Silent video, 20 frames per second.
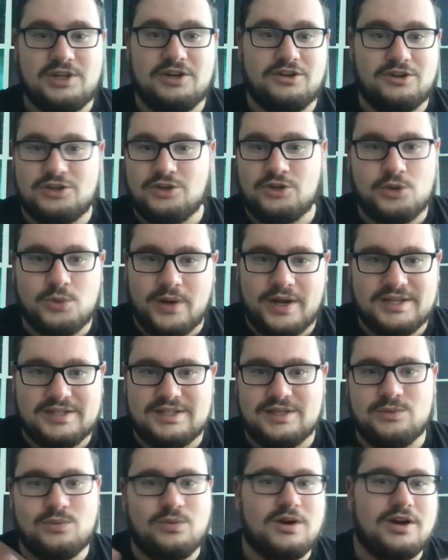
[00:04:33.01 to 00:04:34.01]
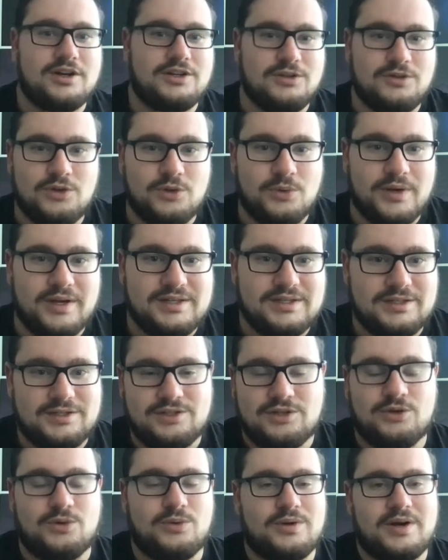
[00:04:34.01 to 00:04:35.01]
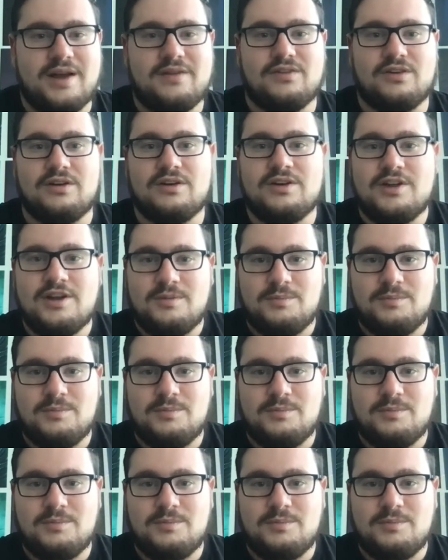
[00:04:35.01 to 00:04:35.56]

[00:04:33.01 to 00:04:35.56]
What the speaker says: or UUID 1, UUID 2, or whatever,